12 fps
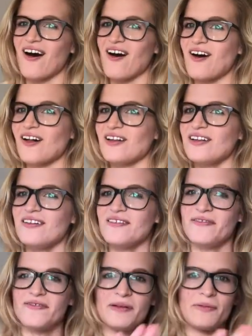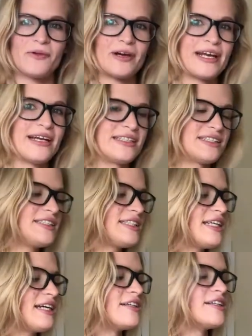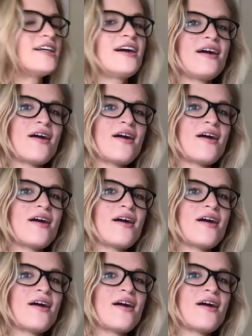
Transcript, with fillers: all, flip one hand into the other,